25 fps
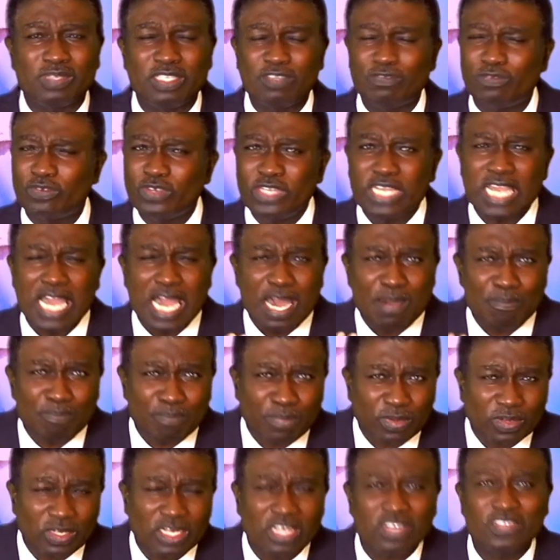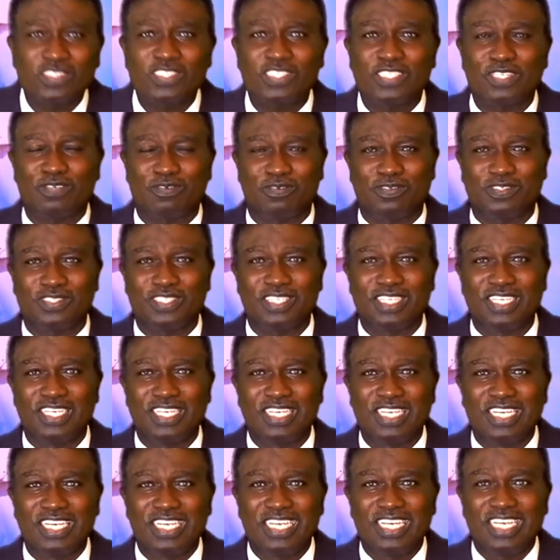if we humble ourselves,
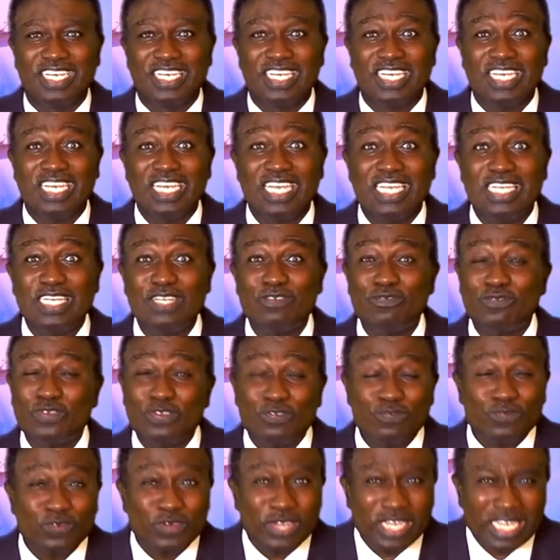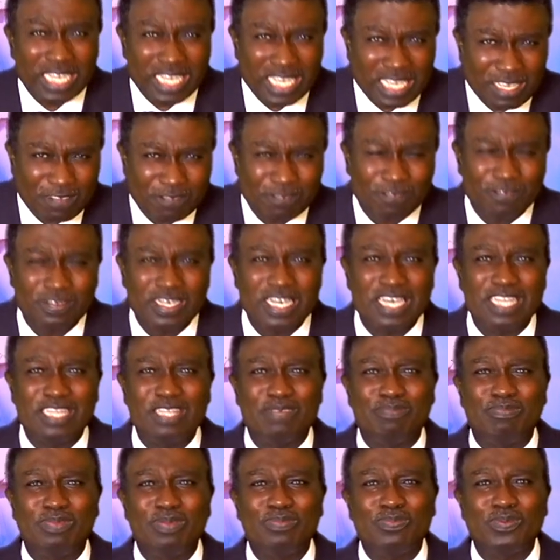and if we forgive
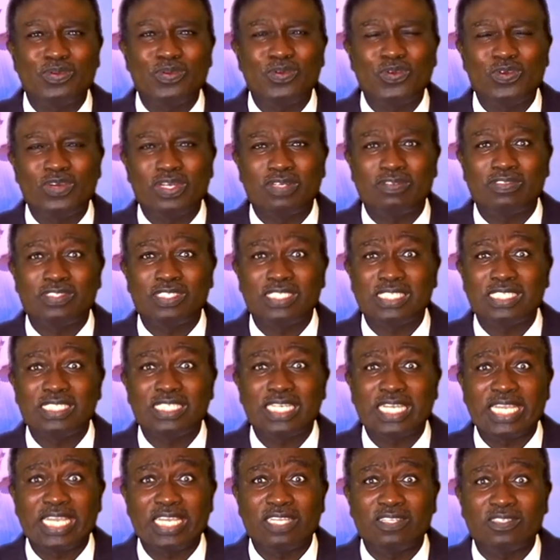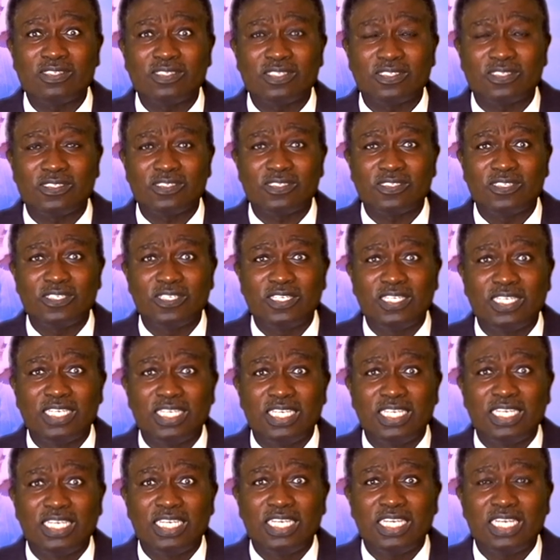other people who have sinned against us,
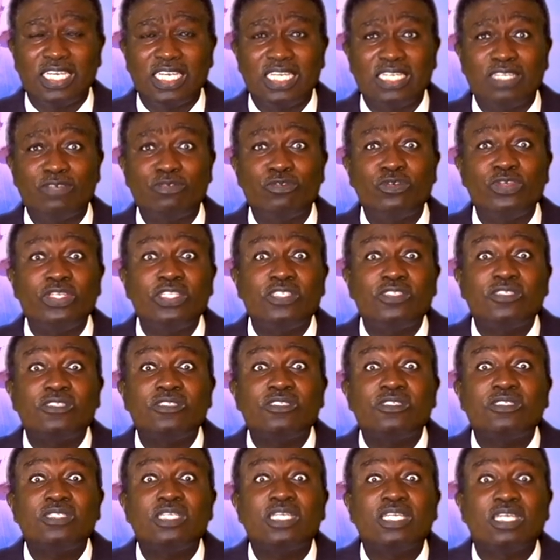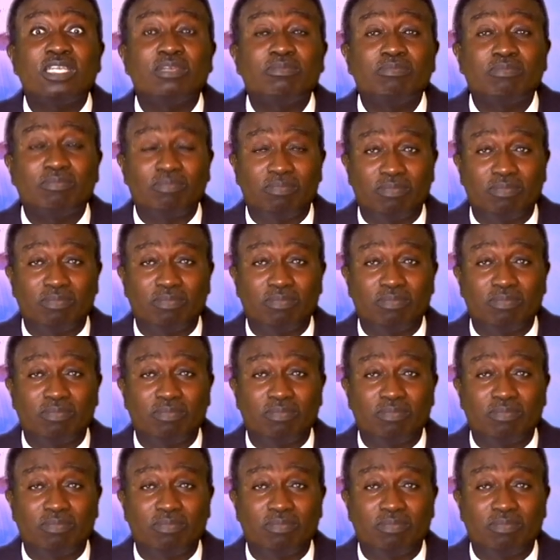and if we seek Him.